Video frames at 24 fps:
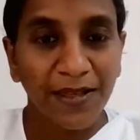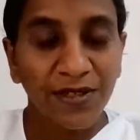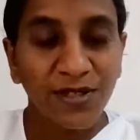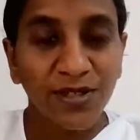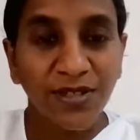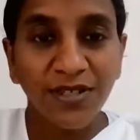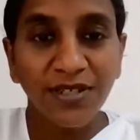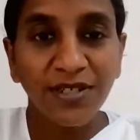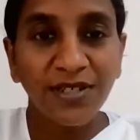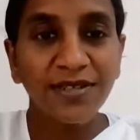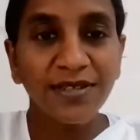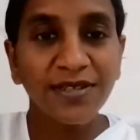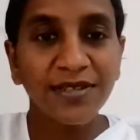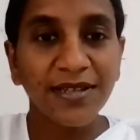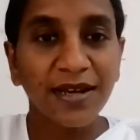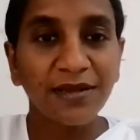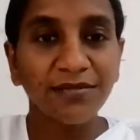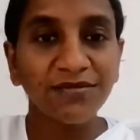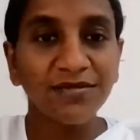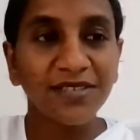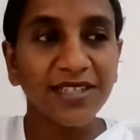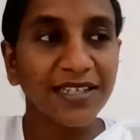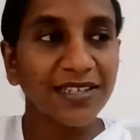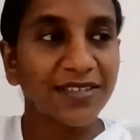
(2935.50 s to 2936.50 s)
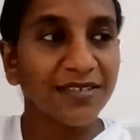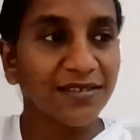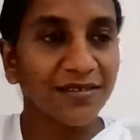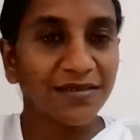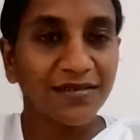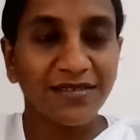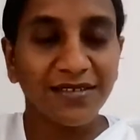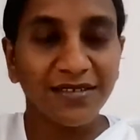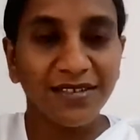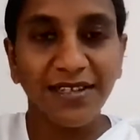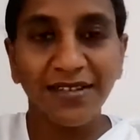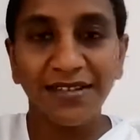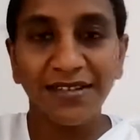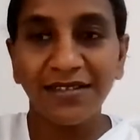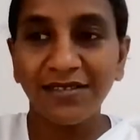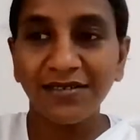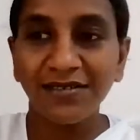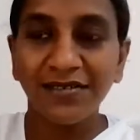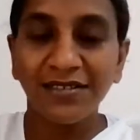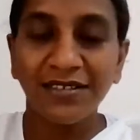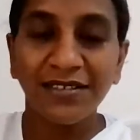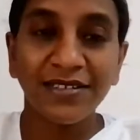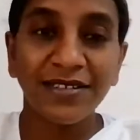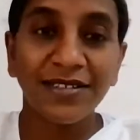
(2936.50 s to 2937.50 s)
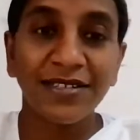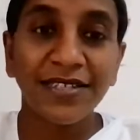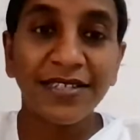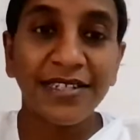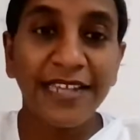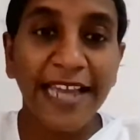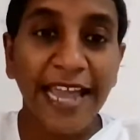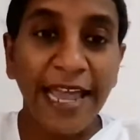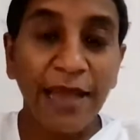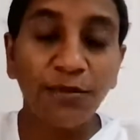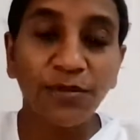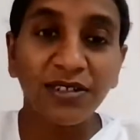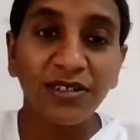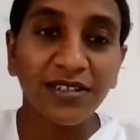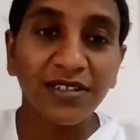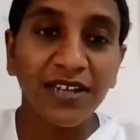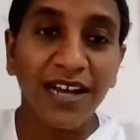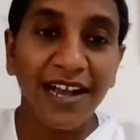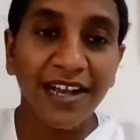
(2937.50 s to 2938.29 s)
so it is something here, there is a table.